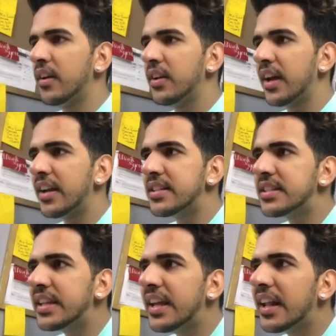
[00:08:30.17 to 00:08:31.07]
you're gonna
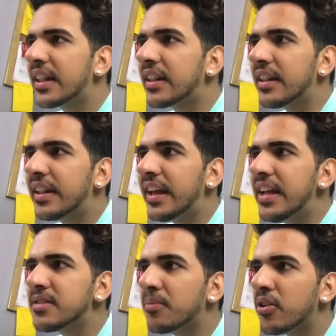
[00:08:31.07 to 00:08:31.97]
see that
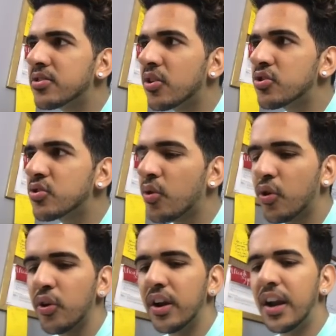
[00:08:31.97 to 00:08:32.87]
these buttons are so
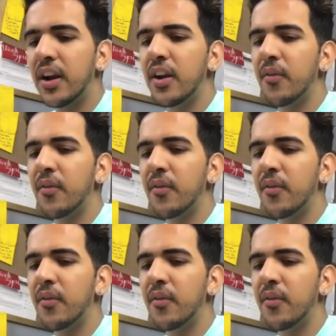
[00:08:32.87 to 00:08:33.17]
good.